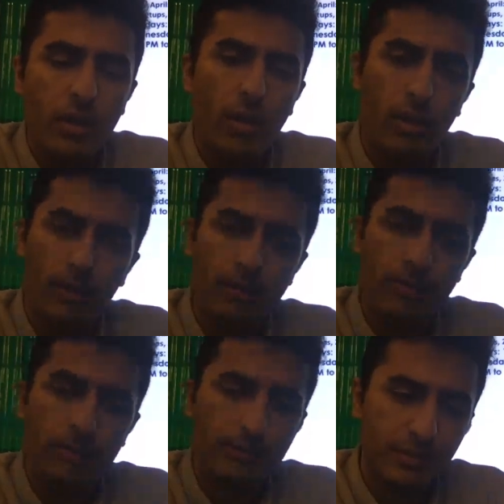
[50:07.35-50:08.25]

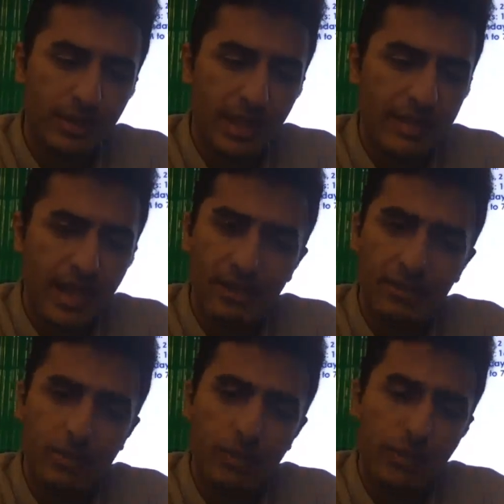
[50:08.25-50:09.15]
the exact
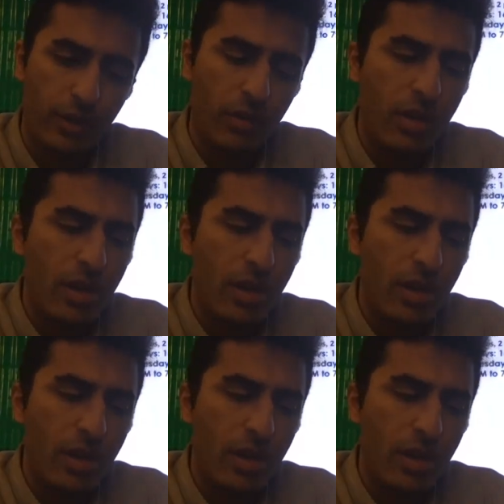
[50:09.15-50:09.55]
tutorial.